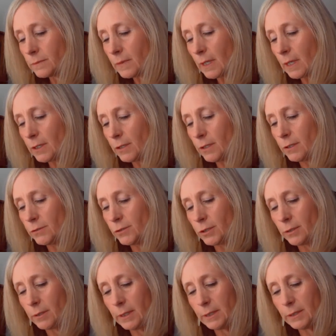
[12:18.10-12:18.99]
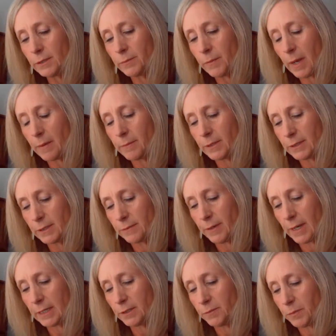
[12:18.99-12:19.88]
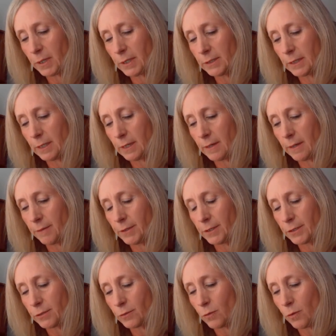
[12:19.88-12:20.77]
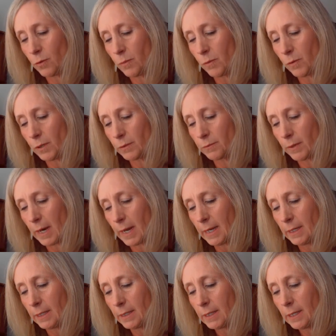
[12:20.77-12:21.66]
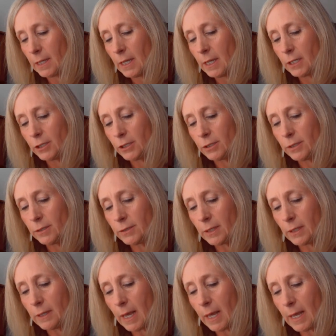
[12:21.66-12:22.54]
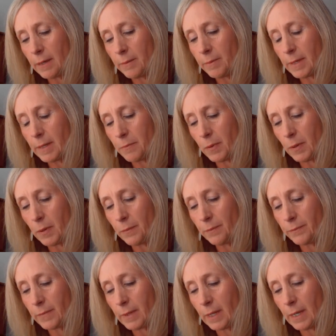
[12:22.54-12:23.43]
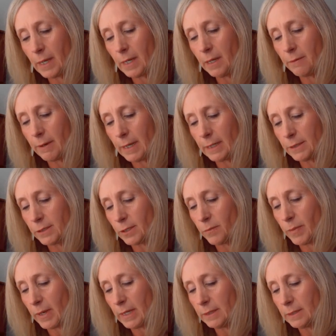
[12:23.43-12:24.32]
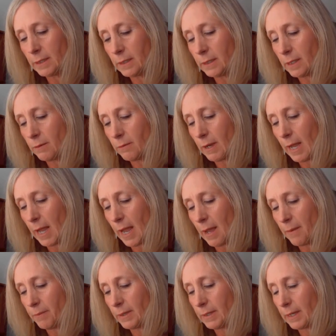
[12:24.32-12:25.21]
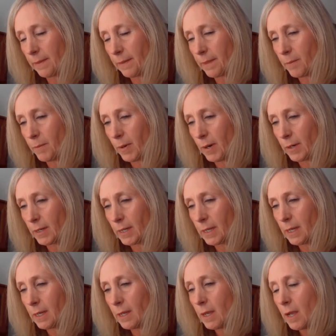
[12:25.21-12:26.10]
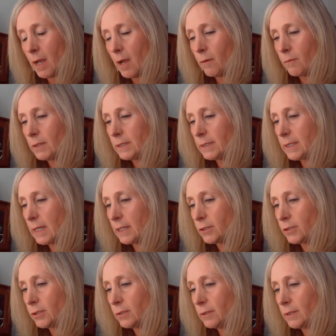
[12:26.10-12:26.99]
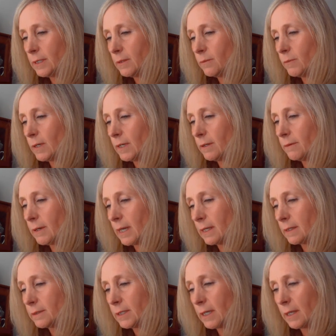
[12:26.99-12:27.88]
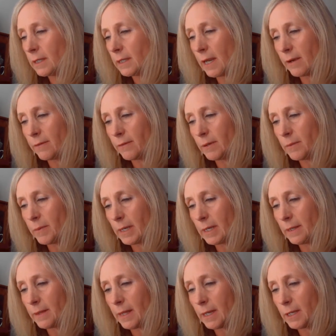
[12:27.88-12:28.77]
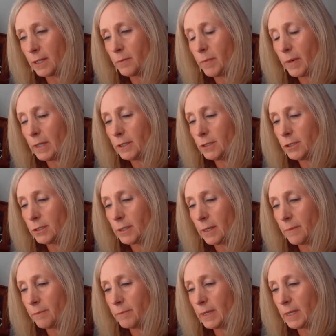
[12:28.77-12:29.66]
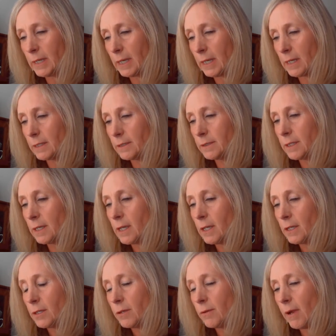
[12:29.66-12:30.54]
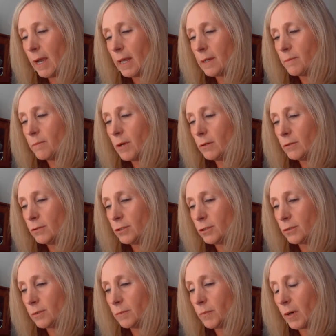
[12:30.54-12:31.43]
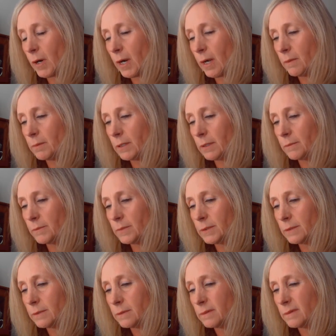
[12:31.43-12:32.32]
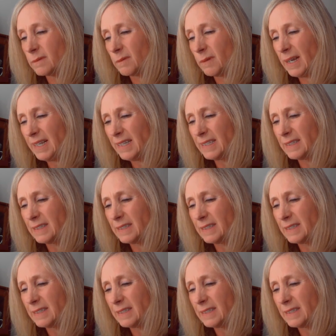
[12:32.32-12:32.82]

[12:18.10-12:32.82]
Julian's mom is the vice president of the school board, right? She knows a lot of people. Anyway, so basically what happened at the party was that Julian went around telling everybody that you punched him because you had emotional problems. What?